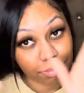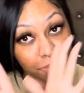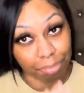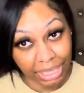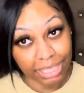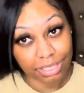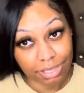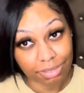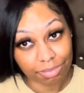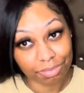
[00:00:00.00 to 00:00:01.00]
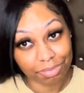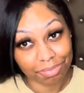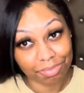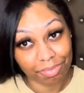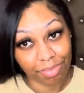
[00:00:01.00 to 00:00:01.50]
but
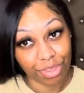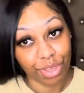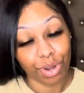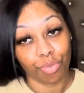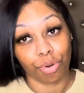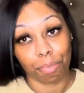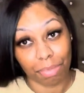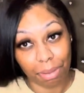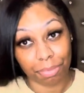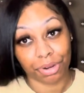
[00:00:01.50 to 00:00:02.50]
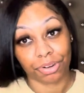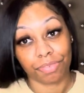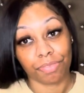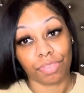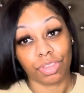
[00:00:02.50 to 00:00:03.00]
remember,
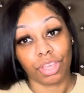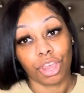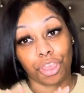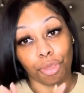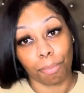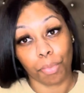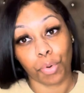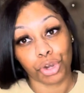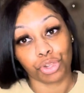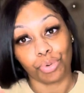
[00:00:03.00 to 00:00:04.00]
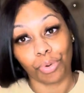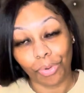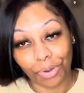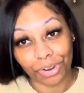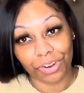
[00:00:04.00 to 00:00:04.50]
the more you
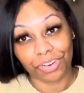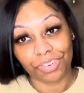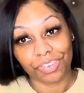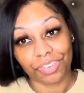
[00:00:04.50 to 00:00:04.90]
order,